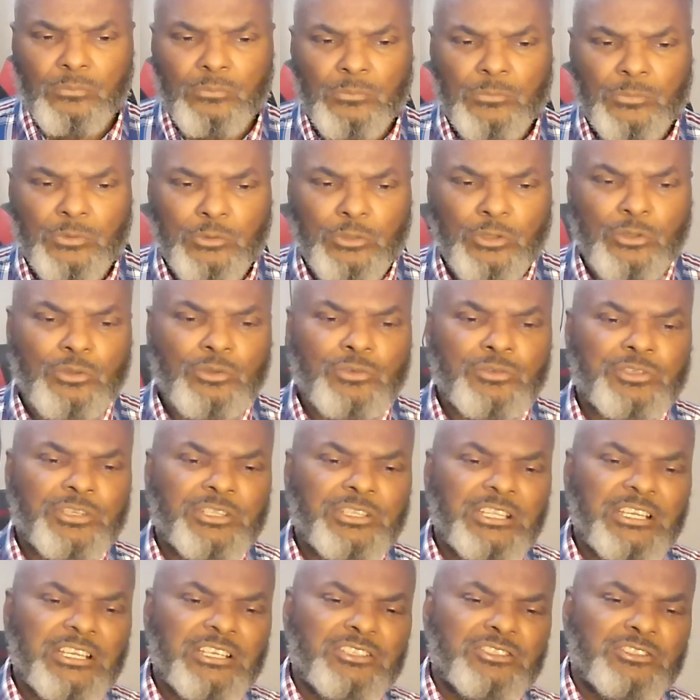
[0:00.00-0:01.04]
Using
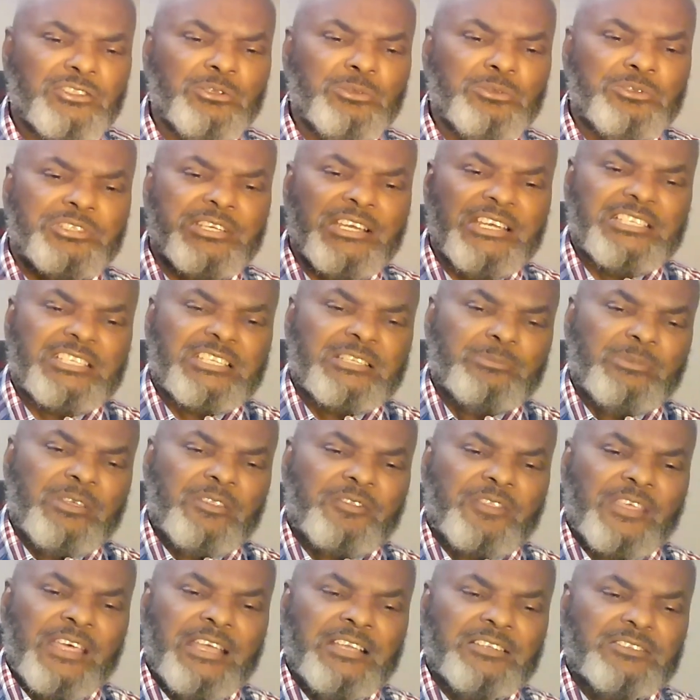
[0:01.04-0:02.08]
these New
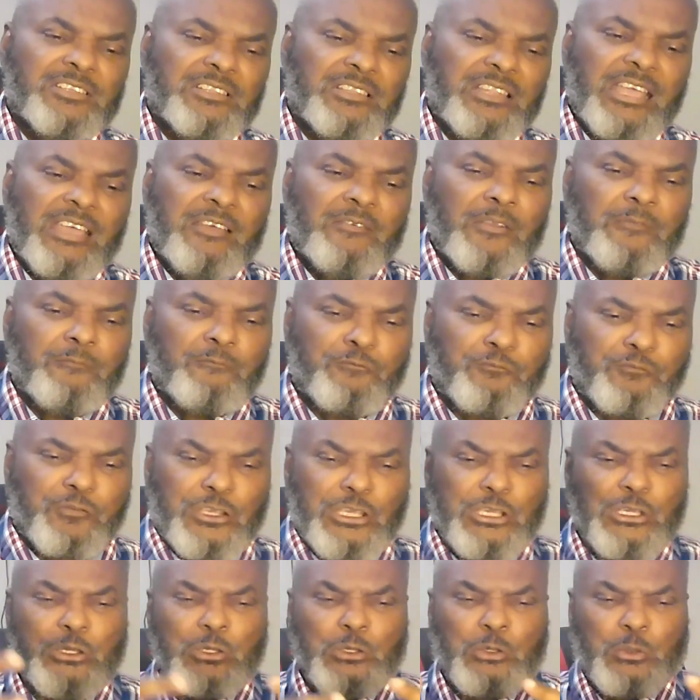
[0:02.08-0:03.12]
Testament things that they've
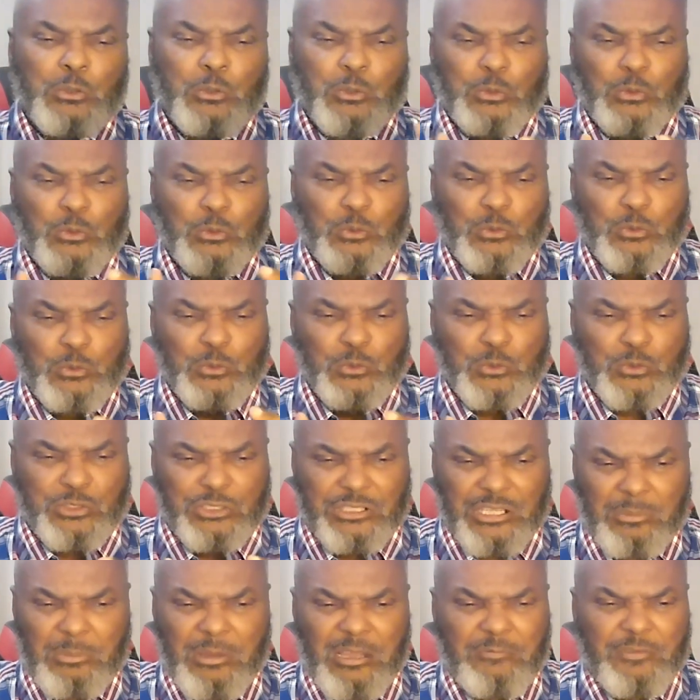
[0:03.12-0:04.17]
infused.
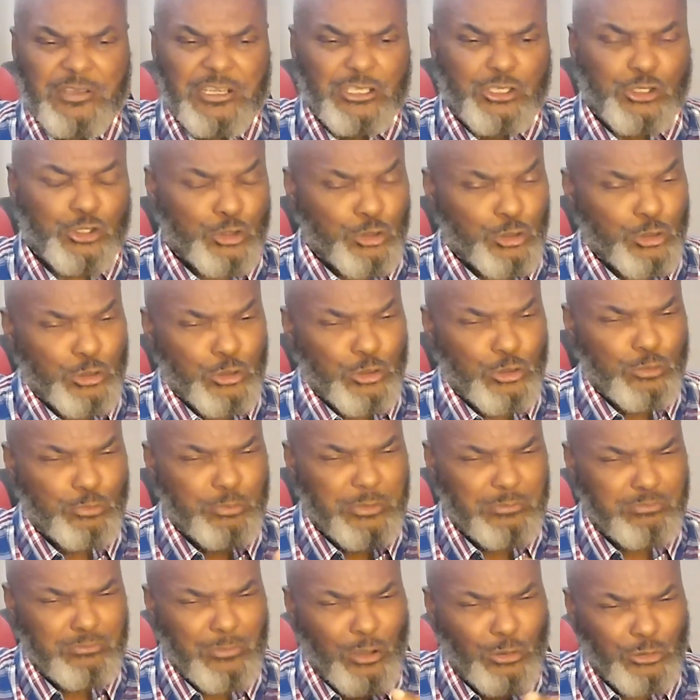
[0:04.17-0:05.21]
Some of it is true,
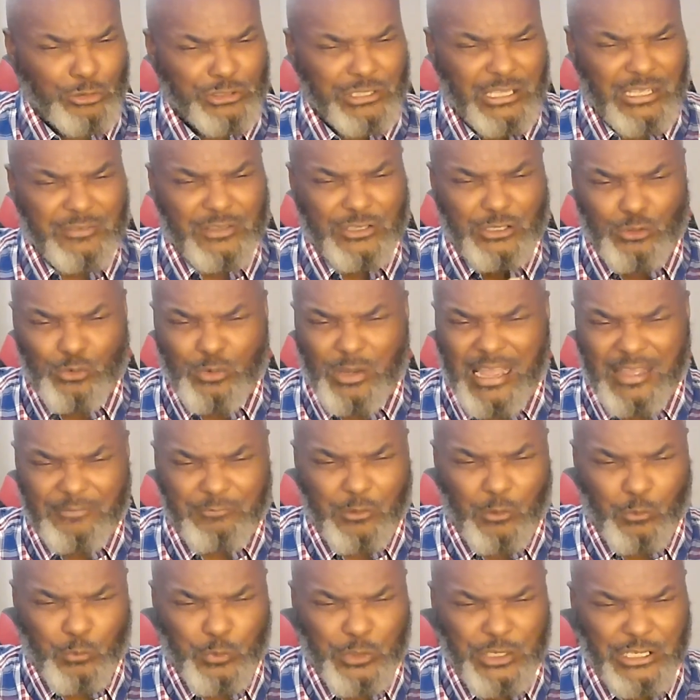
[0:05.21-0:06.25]
but most of it you have
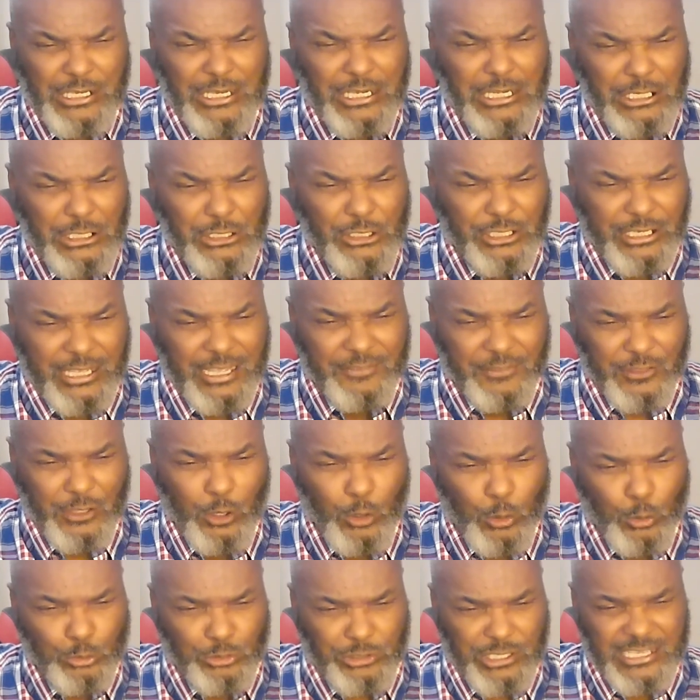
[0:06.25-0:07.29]
to really look at the
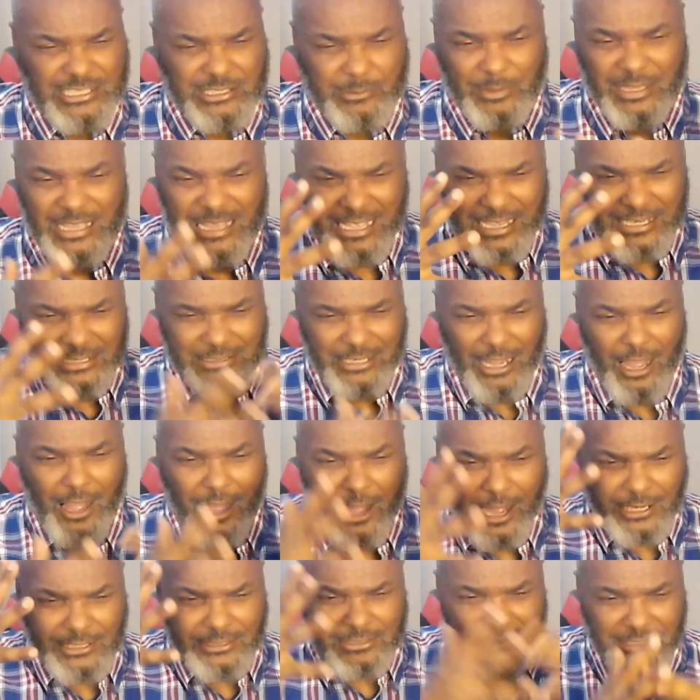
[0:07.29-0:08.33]
Old Testament.
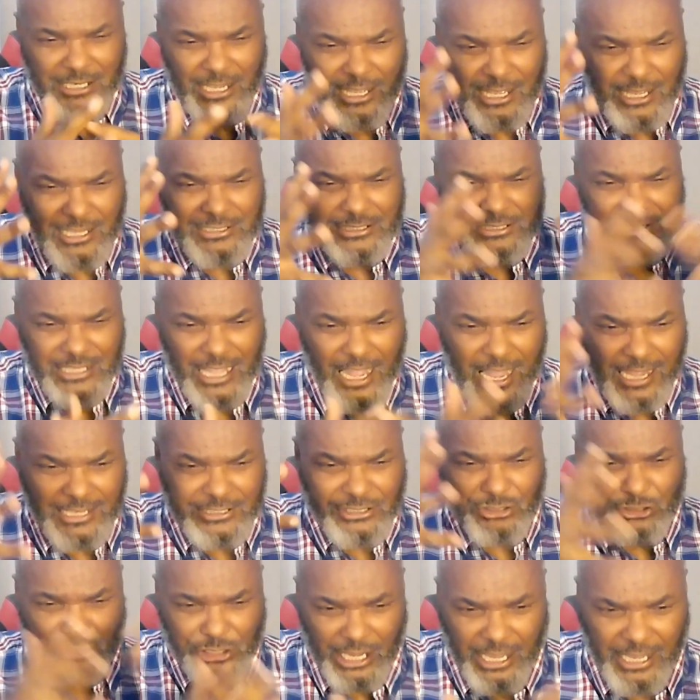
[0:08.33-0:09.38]
God does
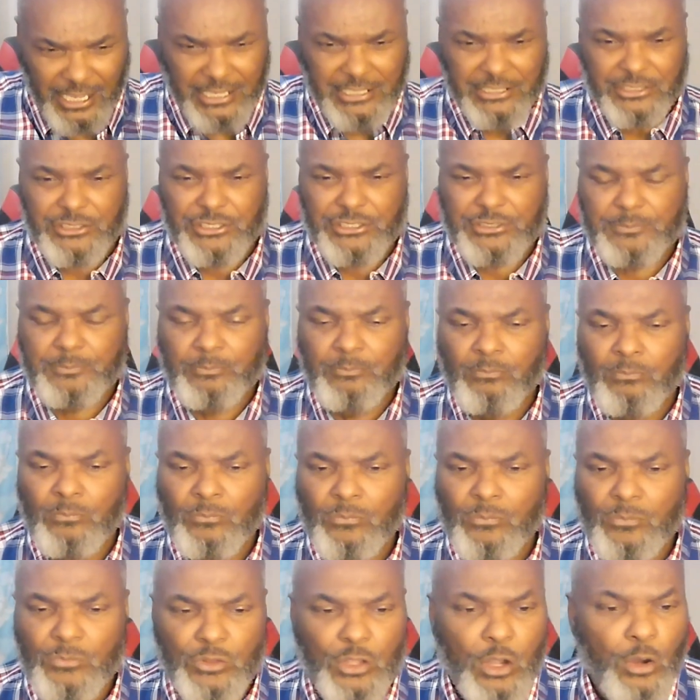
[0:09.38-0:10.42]
not change.
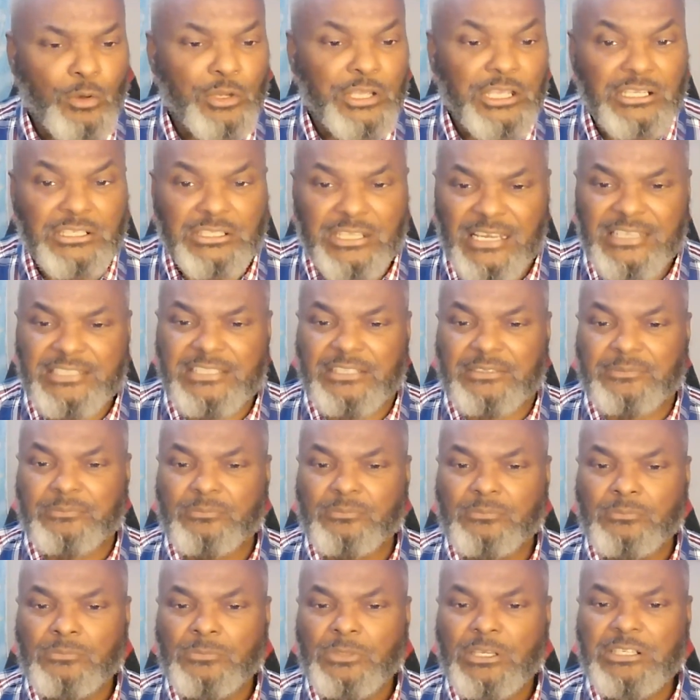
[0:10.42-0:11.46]
No, he doesn't.
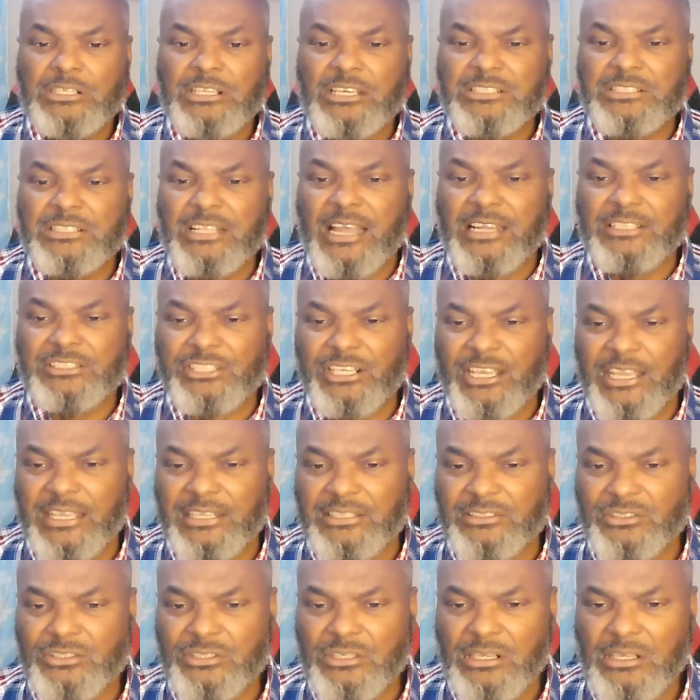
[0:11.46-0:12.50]
He does not
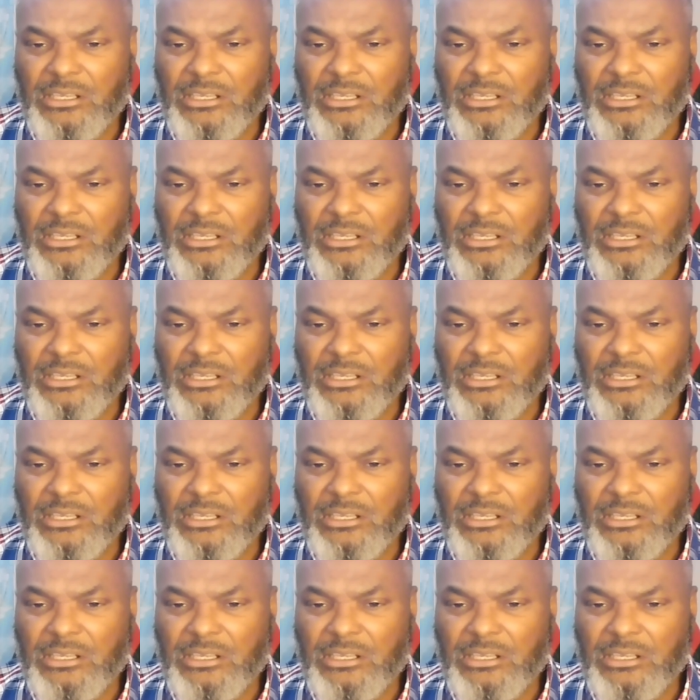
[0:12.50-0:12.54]
change.